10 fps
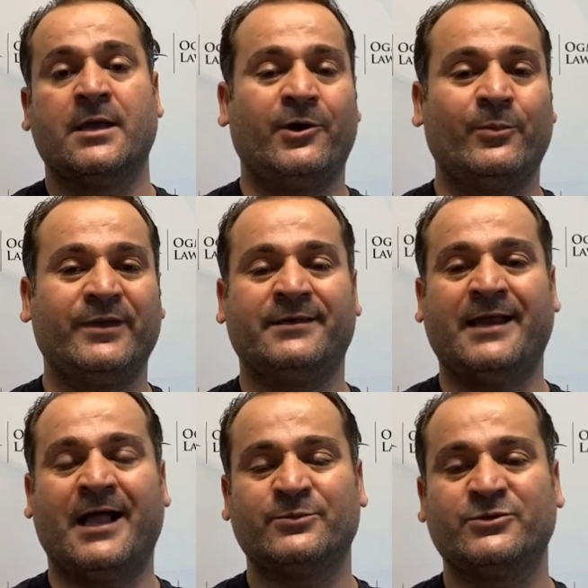I hope it
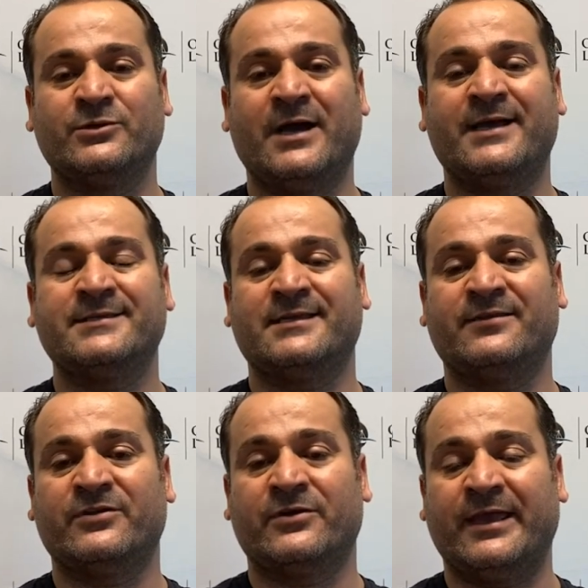helps you guys, and
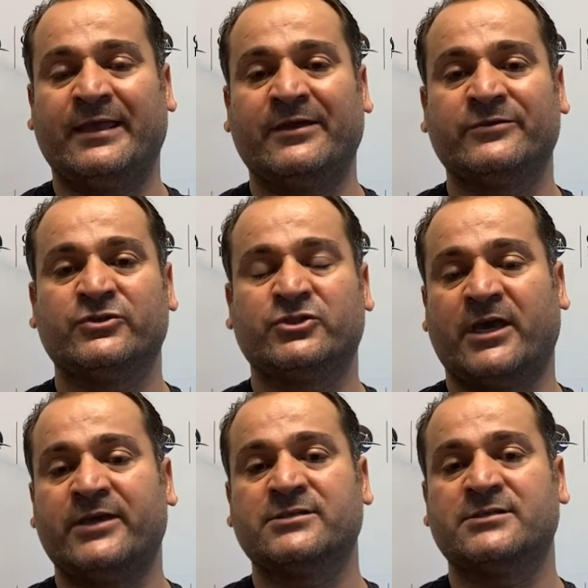if there are any other
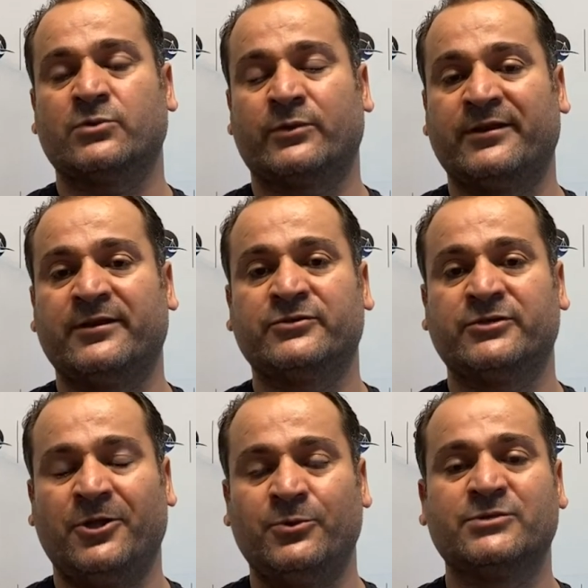changes or any other
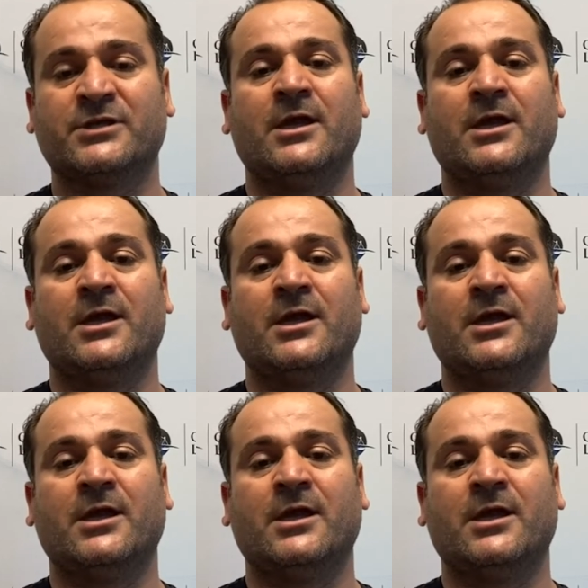news,